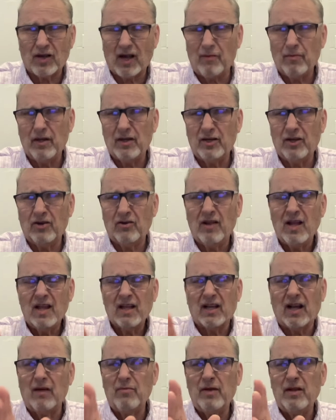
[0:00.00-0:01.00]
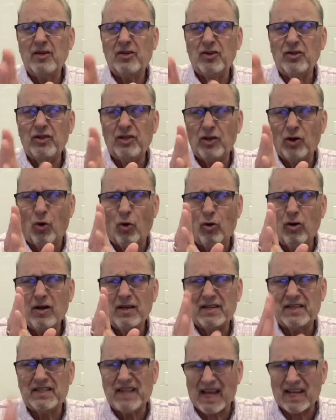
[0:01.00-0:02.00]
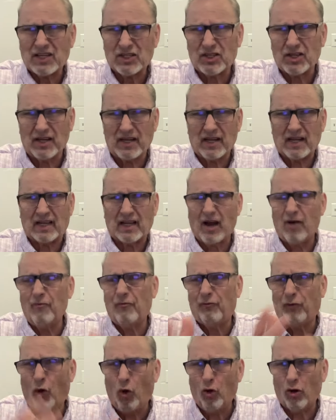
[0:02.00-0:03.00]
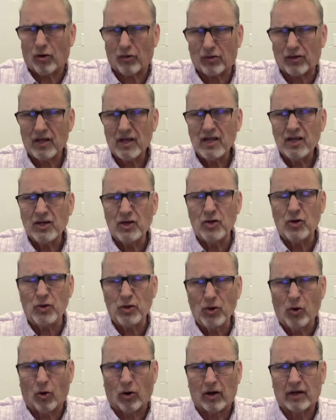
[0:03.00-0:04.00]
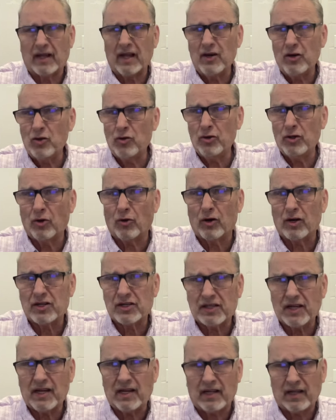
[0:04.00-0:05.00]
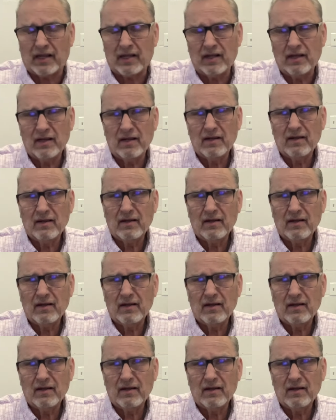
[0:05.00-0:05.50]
Come into your destiny. Come forth, New York and New York City.